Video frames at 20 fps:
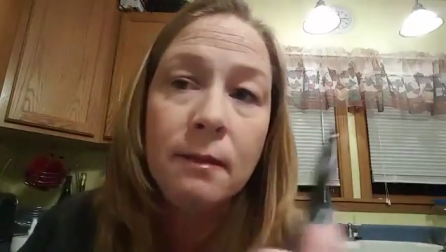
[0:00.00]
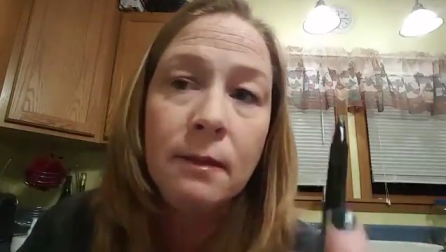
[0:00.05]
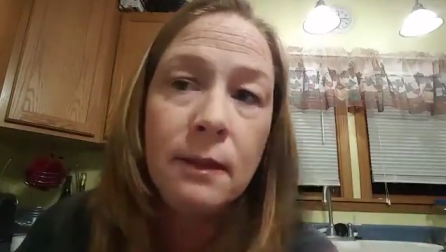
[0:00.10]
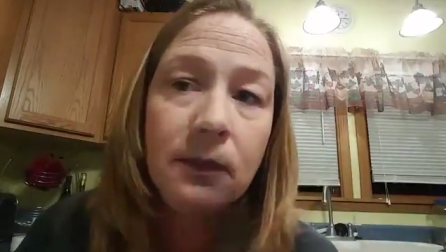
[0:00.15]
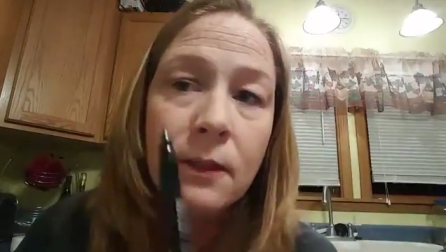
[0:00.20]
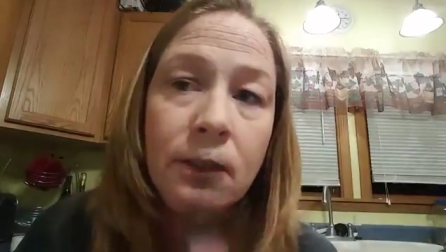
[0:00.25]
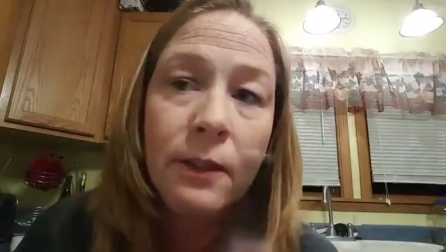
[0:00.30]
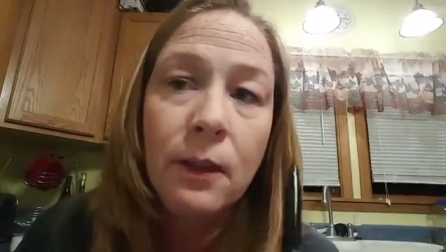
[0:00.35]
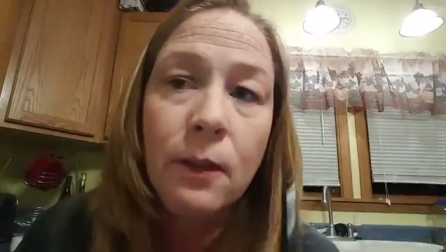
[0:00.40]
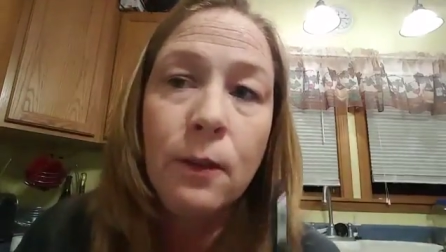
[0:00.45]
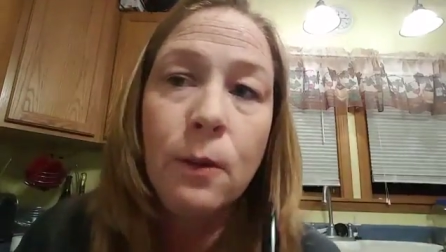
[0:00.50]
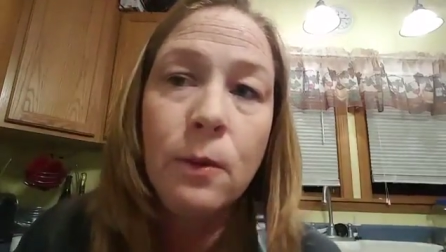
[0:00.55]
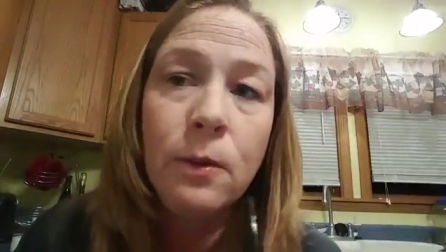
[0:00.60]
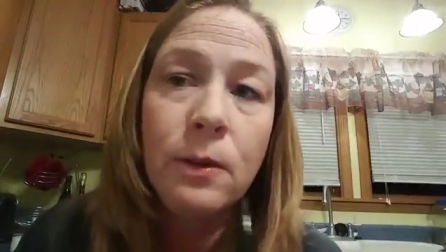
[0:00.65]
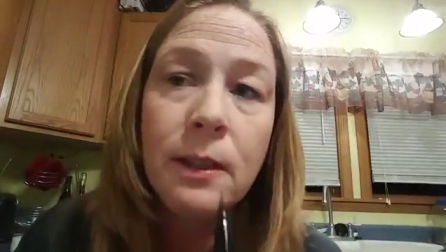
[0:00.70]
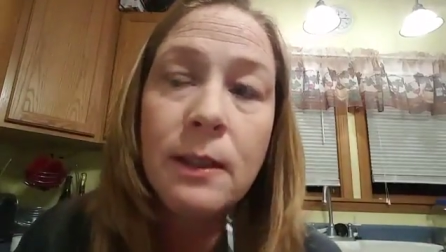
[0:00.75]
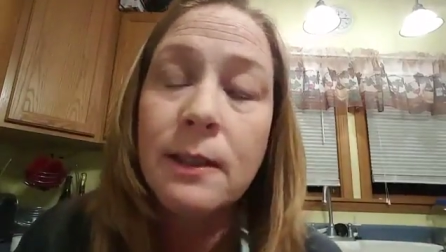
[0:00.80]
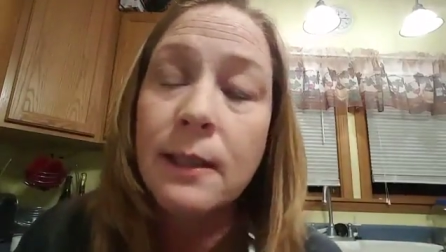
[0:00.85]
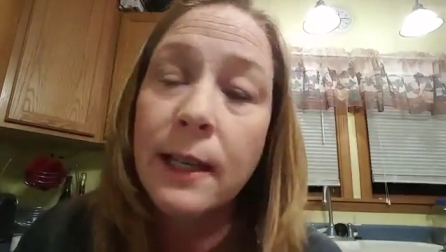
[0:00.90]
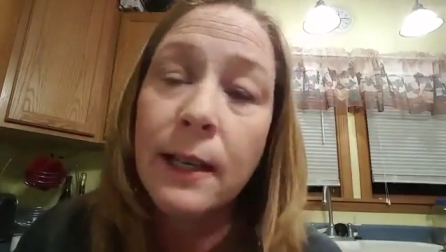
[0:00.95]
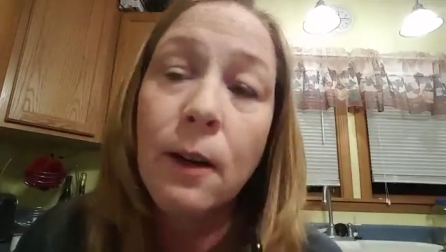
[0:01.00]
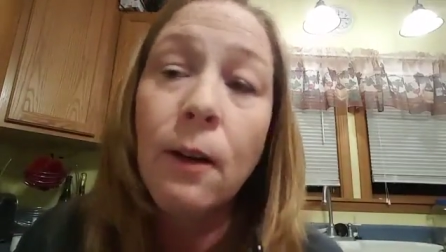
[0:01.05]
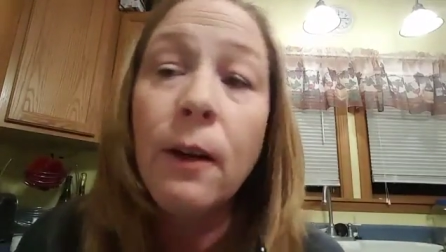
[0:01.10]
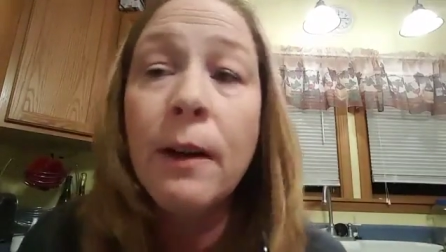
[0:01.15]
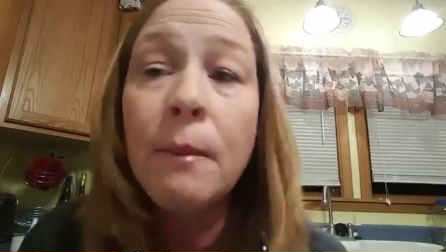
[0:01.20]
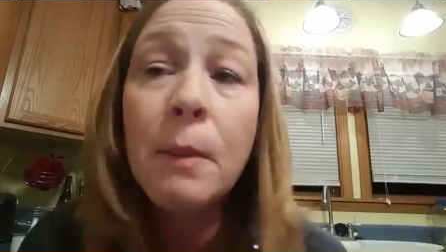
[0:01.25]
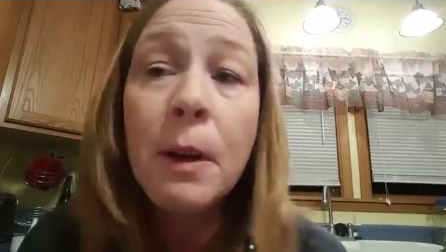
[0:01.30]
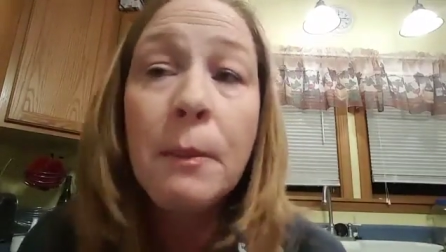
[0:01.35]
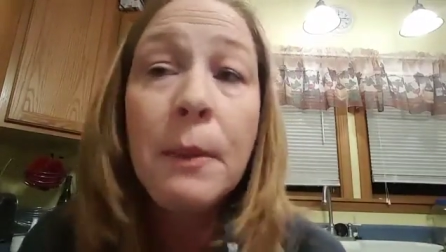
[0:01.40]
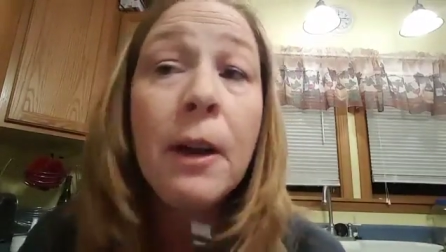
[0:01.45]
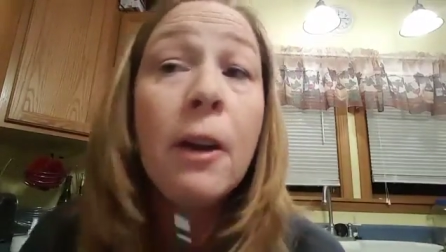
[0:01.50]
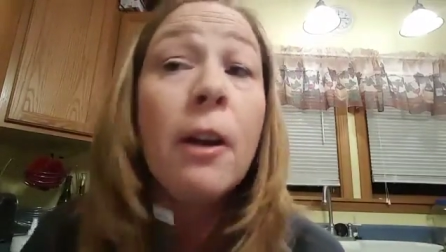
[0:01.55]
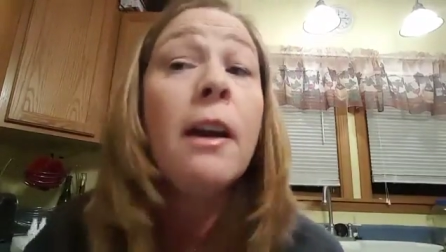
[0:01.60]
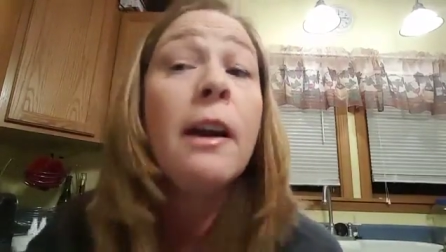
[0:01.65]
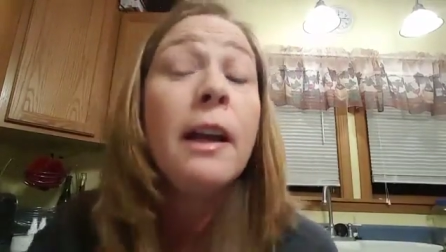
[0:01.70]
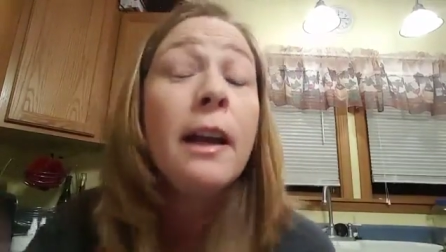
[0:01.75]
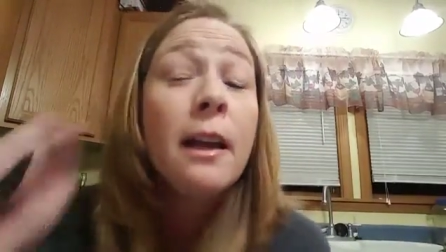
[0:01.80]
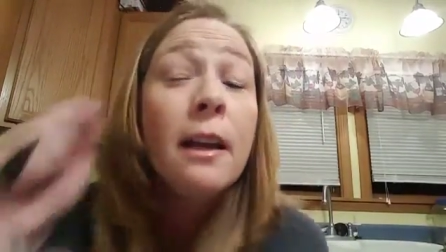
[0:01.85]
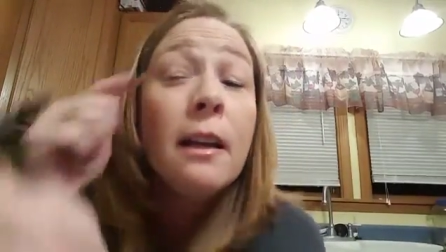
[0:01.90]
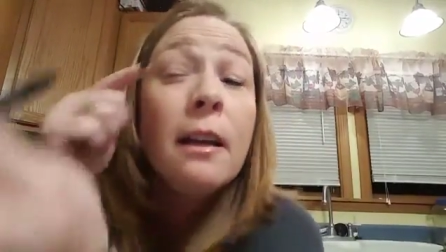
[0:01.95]
so since I don't have my mirror
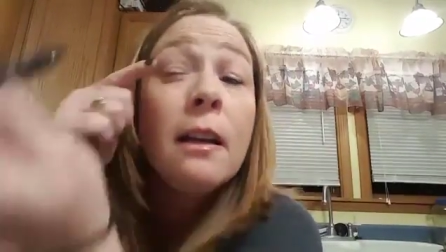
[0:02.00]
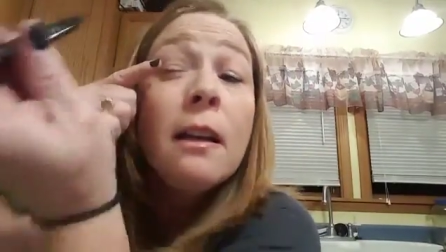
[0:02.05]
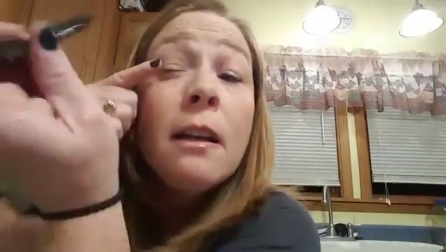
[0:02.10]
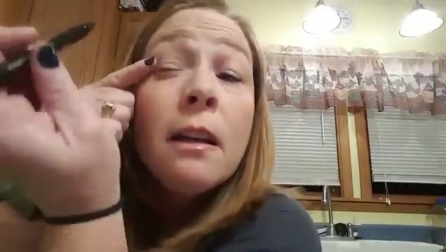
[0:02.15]
again,